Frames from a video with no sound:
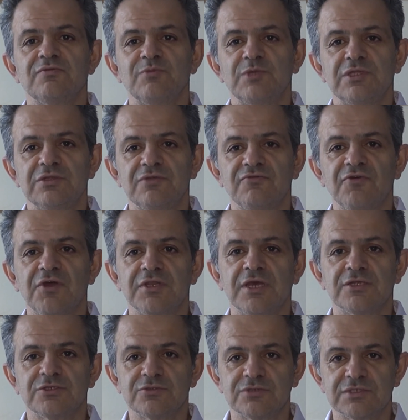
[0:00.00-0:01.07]
within the
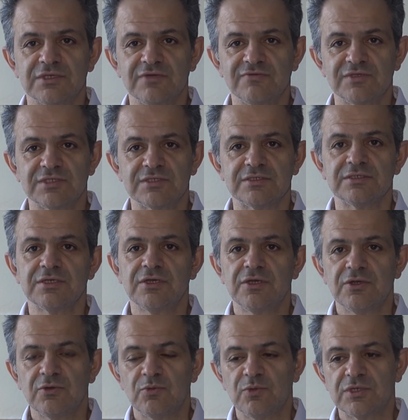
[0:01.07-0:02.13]
financial services
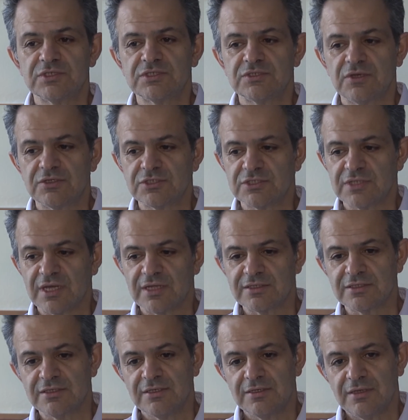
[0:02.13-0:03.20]
were such
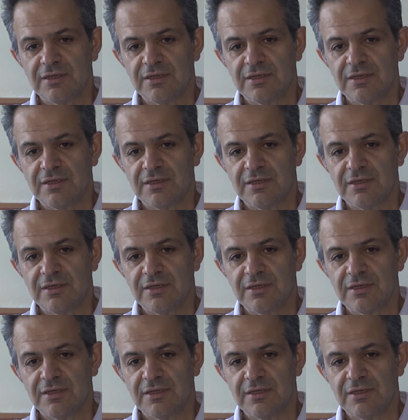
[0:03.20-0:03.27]
that